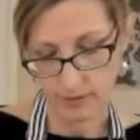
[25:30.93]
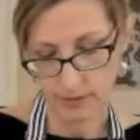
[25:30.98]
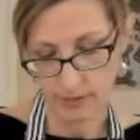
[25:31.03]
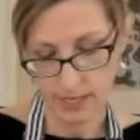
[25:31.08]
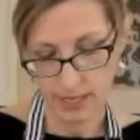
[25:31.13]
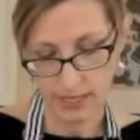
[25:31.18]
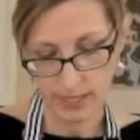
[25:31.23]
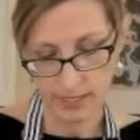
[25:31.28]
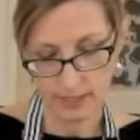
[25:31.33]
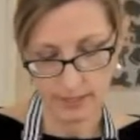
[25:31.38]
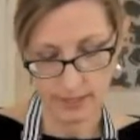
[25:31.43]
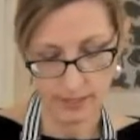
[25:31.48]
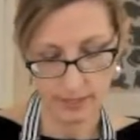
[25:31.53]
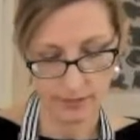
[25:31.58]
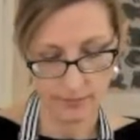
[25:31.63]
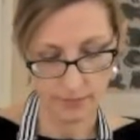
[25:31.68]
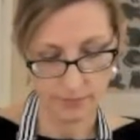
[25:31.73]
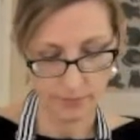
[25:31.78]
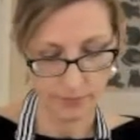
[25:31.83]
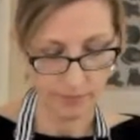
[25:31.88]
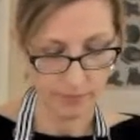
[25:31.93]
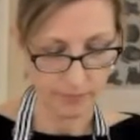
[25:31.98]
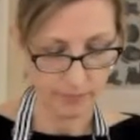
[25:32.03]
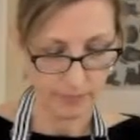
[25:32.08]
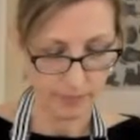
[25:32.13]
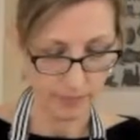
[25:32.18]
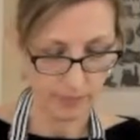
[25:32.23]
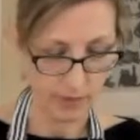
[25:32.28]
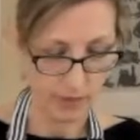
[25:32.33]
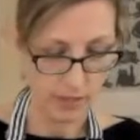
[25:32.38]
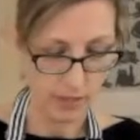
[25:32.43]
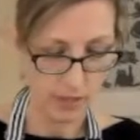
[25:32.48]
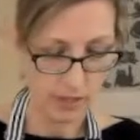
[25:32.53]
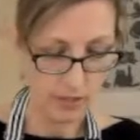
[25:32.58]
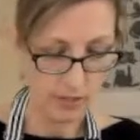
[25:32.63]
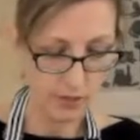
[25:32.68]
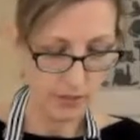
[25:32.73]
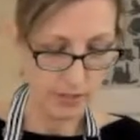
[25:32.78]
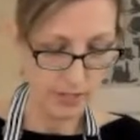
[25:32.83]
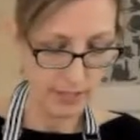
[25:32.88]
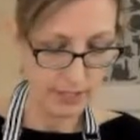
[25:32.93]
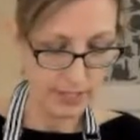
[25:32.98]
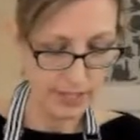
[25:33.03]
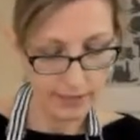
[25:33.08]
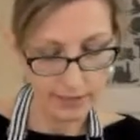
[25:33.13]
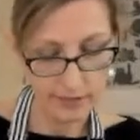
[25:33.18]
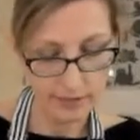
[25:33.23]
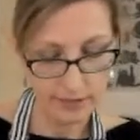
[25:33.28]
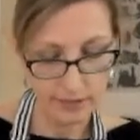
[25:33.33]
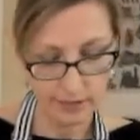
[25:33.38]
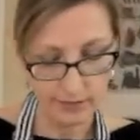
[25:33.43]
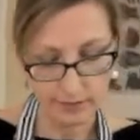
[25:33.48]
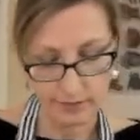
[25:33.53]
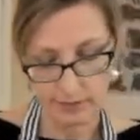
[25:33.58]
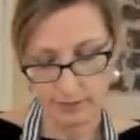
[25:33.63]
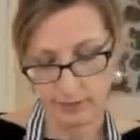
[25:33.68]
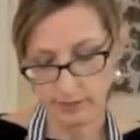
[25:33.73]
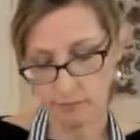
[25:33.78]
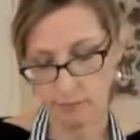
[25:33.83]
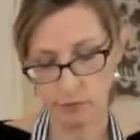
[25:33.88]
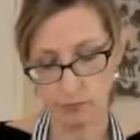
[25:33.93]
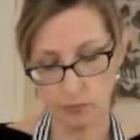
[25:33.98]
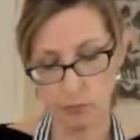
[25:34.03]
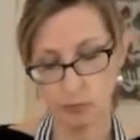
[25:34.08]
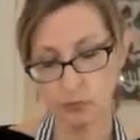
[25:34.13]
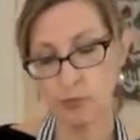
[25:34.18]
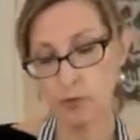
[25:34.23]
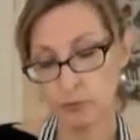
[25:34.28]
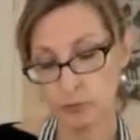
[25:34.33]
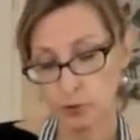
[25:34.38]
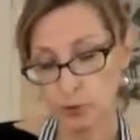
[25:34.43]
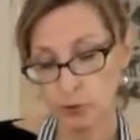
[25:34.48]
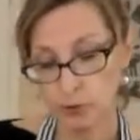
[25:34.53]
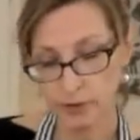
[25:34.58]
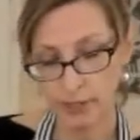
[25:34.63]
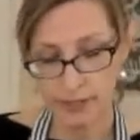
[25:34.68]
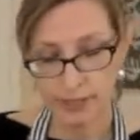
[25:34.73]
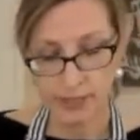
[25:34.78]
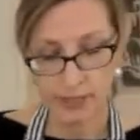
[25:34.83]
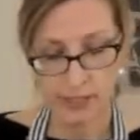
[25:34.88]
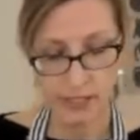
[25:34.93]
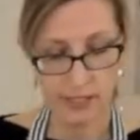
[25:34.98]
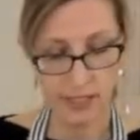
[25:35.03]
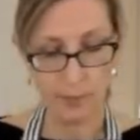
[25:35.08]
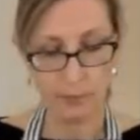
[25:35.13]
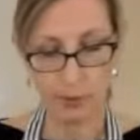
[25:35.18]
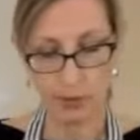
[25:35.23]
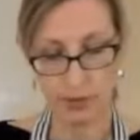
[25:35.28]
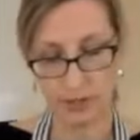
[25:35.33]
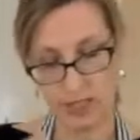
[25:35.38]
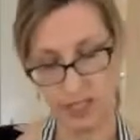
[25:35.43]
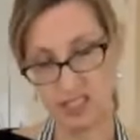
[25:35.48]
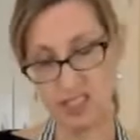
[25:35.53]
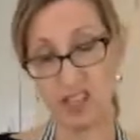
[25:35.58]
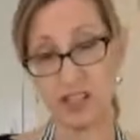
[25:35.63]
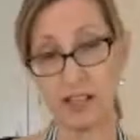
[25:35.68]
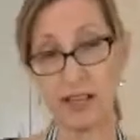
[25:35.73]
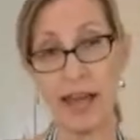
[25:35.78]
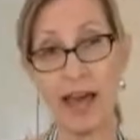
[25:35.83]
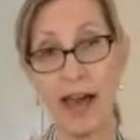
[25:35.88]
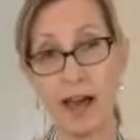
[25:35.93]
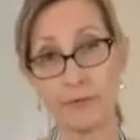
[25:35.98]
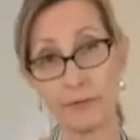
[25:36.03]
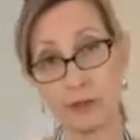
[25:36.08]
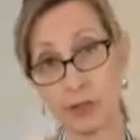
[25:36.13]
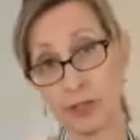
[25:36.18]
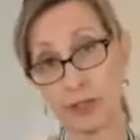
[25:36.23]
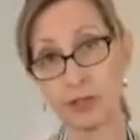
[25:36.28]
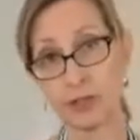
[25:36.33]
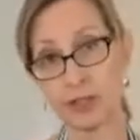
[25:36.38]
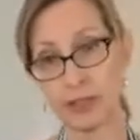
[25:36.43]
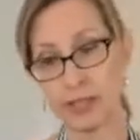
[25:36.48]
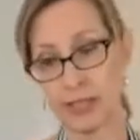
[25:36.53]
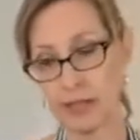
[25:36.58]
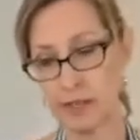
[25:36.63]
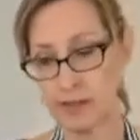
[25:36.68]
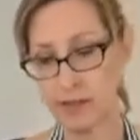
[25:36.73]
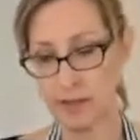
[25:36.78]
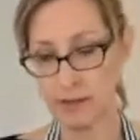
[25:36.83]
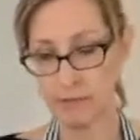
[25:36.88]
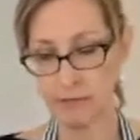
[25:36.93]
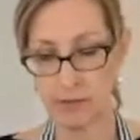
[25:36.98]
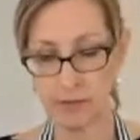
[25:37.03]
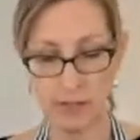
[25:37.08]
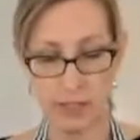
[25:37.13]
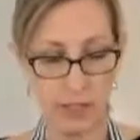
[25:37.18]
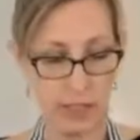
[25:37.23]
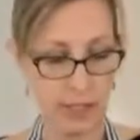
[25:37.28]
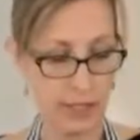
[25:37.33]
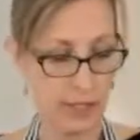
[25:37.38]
Nice. So as I said, before when I did this, I put these on after I took it out of the oven.